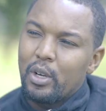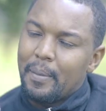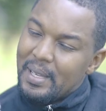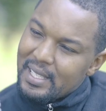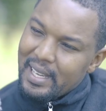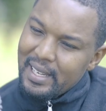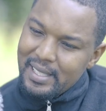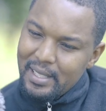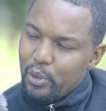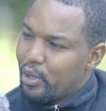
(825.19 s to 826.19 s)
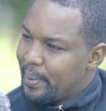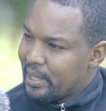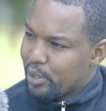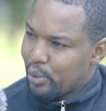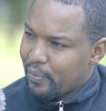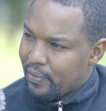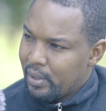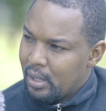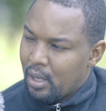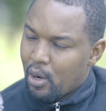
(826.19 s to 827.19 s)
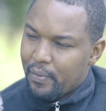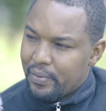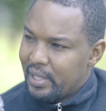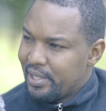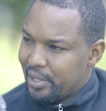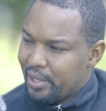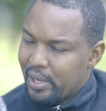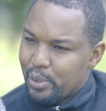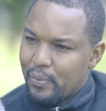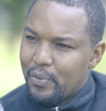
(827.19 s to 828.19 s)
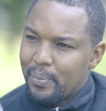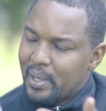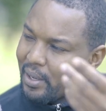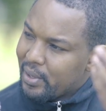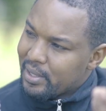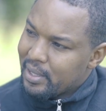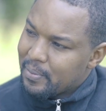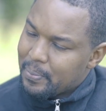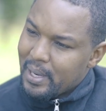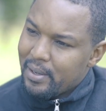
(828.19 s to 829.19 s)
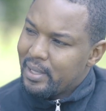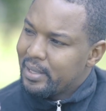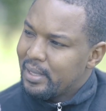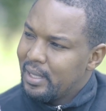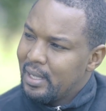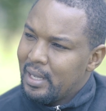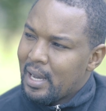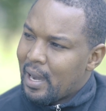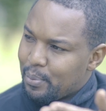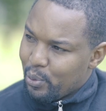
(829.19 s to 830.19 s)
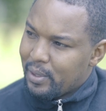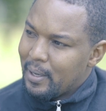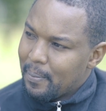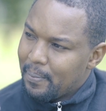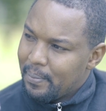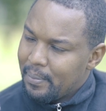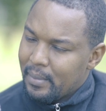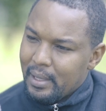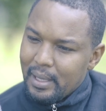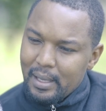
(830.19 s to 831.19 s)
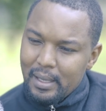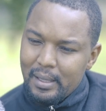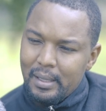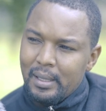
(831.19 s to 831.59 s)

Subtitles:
Okay, basically it's the documentation of their generation, from their great-grandparents up to them. Yeah.